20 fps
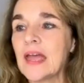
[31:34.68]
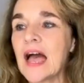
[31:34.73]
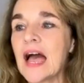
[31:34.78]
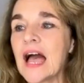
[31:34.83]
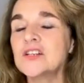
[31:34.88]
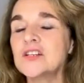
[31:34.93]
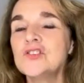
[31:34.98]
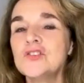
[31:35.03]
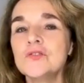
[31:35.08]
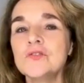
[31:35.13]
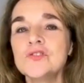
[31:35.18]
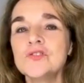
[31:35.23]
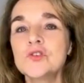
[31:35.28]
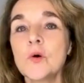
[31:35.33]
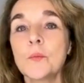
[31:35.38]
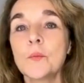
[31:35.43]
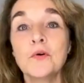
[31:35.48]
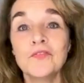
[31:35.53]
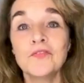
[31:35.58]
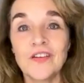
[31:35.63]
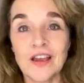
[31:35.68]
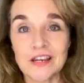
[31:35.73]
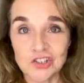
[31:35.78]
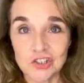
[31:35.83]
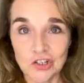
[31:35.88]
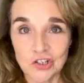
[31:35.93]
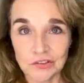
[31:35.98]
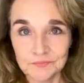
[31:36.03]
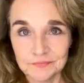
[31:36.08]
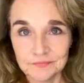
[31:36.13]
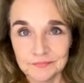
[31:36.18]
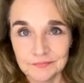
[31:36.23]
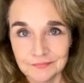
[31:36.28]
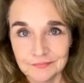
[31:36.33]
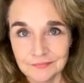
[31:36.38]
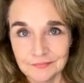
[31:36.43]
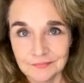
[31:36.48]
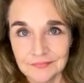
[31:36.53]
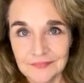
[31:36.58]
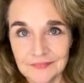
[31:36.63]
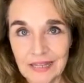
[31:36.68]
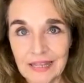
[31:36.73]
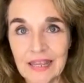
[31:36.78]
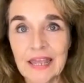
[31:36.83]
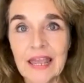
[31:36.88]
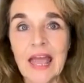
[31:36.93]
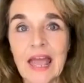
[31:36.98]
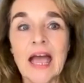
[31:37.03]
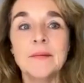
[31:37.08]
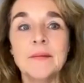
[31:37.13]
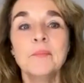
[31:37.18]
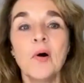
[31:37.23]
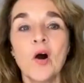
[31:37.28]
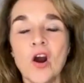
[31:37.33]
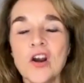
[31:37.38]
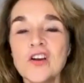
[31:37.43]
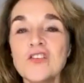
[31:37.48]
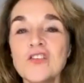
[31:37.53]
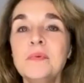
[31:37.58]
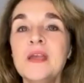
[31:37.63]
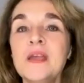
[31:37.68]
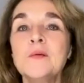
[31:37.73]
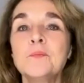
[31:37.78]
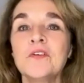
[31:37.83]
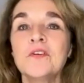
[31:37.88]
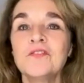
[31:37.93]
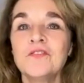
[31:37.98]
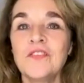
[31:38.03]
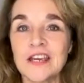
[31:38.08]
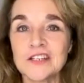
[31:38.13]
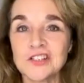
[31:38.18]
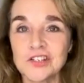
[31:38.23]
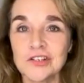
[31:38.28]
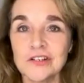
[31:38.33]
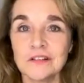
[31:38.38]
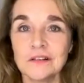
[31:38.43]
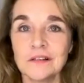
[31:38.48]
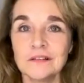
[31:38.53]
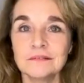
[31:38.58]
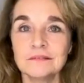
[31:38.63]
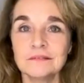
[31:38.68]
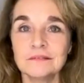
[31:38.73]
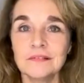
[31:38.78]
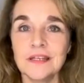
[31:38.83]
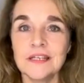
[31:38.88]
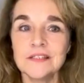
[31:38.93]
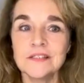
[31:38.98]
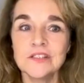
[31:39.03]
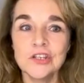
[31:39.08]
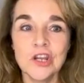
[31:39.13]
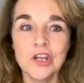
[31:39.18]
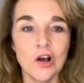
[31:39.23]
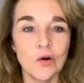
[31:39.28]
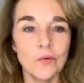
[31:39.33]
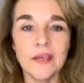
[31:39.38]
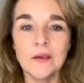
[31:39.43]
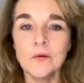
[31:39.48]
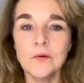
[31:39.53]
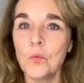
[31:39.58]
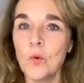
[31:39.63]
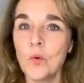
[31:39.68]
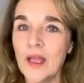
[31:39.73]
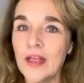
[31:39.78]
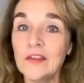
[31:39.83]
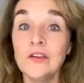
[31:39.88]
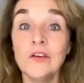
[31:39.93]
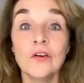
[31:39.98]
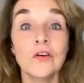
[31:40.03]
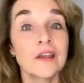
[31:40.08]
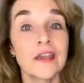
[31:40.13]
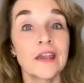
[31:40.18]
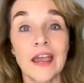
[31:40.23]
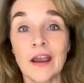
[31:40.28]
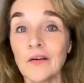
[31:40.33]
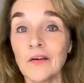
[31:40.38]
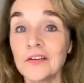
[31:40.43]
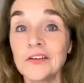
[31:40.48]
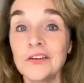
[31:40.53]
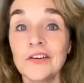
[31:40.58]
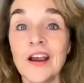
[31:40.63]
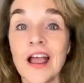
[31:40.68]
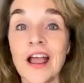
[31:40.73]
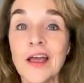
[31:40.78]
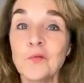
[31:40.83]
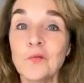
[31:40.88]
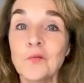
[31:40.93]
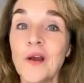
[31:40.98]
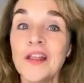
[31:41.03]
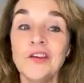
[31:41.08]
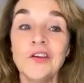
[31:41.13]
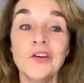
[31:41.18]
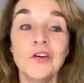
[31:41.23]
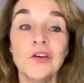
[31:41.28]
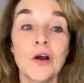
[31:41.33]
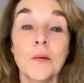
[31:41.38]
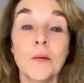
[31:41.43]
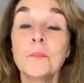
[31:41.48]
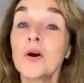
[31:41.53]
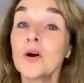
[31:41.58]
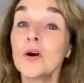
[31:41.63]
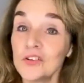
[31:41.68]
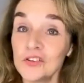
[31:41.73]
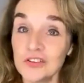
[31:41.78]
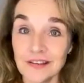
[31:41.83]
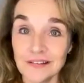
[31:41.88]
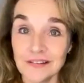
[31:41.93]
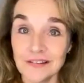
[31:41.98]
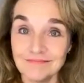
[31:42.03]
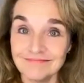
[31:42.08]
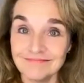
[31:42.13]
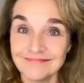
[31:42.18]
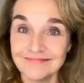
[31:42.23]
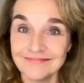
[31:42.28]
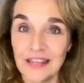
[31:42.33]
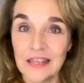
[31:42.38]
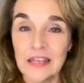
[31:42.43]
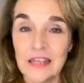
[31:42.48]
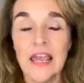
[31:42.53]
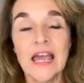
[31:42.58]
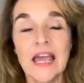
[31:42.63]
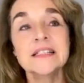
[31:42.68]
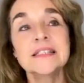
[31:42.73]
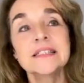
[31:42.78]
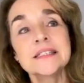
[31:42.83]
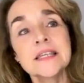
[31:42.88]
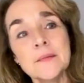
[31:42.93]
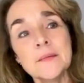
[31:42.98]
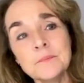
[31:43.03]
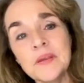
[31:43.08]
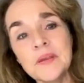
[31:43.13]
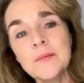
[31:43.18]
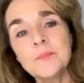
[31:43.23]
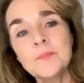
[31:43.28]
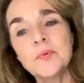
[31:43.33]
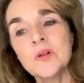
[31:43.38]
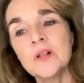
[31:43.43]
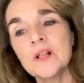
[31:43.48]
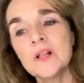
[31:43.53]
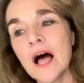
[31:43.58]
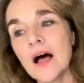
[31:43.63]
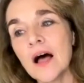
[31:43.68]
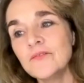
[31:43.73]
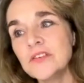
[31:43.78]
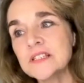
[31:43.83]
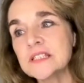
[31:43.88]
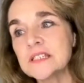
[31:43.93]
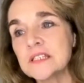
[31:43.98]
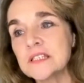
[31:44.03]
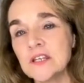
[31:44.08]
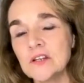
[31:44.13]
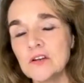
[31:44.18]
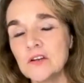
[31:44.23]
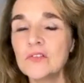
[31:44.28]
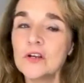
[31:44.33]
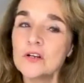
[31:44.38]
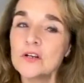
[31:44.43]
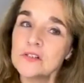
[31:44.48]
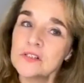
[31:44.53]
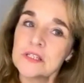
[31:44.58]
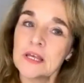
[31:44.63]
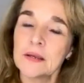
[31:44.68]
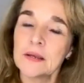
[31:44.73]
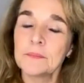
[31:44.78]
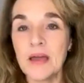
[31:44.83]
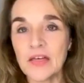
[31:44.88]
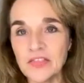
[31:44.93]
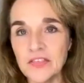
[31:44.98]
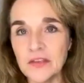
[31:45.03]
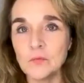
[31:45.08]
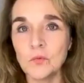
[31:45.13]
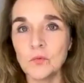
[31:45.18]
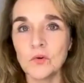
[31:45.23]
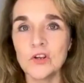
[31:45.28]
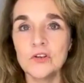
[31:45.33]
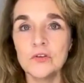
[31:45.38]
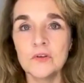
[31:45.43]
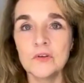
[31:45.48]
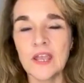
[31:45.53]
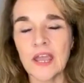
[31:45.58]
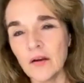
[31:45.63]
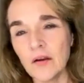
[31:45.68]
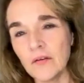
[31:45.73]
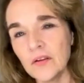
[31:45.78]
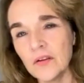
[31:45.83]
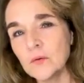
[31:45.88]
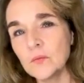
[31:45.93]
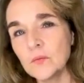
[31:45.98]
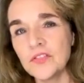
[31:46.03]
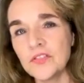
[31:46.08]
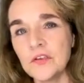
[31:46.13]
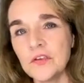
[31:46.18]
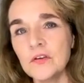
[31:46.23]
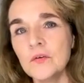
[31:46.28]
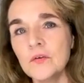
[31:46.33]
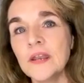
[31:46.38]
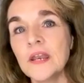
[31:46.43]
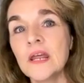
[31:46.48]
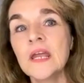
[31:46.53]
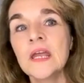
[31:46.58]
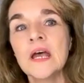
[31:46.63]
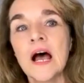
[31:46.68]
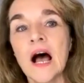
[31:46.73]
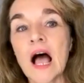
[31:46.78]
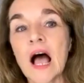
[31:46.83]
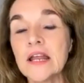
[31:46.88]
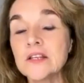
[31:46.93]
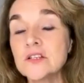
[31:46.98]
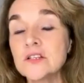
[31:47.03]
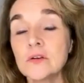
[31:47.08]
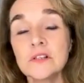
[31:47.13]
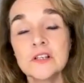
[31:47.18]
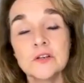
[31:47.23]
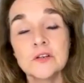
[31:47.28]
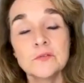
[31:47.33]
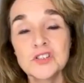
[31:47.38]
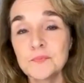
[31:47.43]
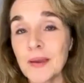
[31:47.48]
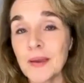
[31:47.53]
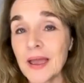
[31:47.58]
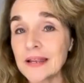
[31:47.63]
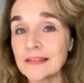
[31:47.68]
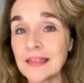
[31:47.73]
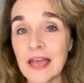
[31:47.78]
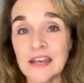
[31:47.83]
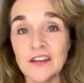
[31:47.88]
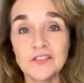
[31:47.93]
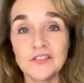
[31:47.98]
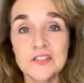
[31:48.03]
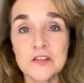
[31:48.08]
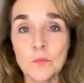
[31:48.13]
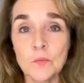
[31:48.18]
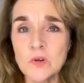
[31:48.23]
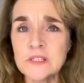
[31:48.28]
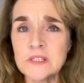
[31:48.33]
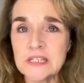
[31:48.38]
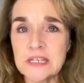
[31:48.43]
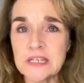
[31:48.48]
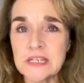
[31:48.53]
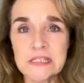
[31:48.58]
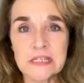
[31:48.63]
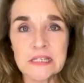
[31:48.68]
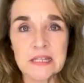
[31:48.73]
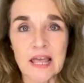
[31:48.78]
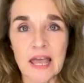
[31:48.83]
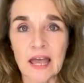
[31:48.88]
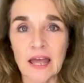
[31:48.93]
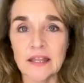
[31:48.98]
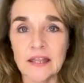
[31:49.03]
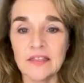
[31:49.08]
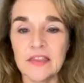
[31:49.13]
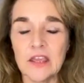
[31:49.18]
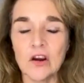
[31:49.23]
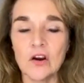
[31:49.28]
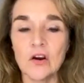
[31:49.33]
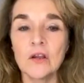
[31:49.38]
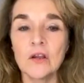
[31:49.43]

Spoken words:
actors who are professional. And part of being professional is knowing when you're a character and when you're a person. And some people, obviously, there's like method where you carry it with you. And I totally respect that. If someone's into that,